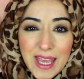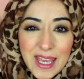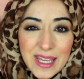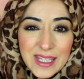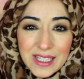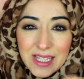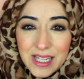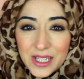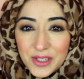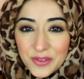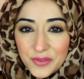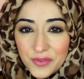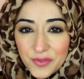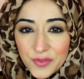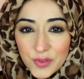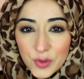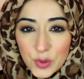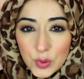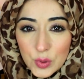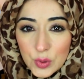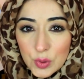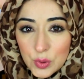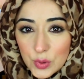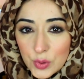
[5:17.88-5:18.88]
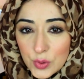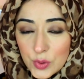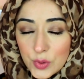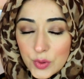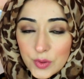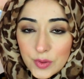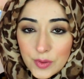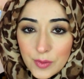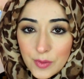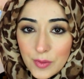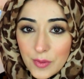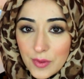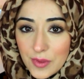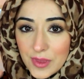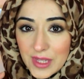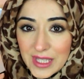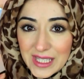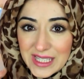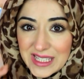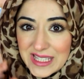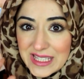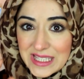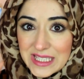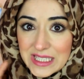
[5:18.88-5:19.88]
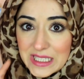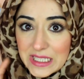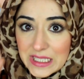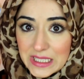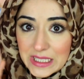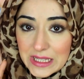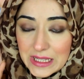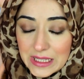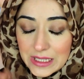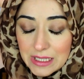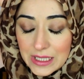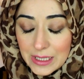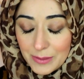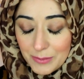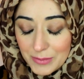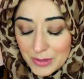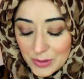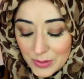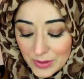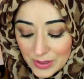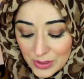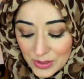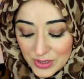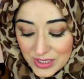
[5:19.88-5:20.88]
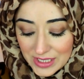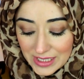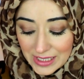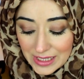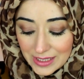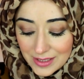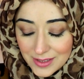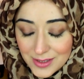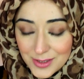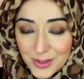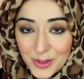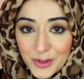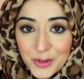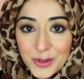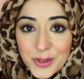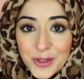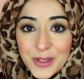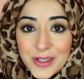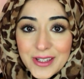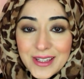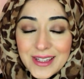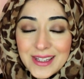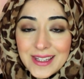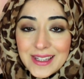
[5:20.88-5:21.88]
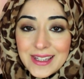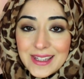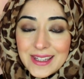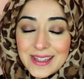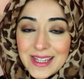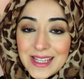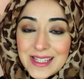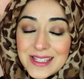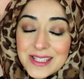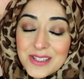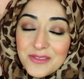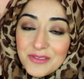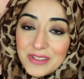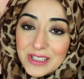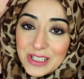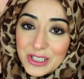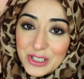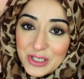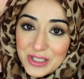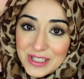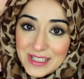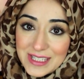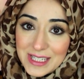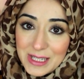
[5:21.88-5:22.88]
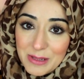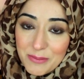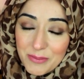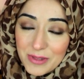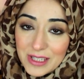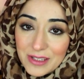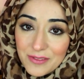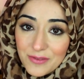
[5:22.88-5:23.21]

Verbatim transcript: any kind of food or things stuck in between your teeth. So that's a really good tip.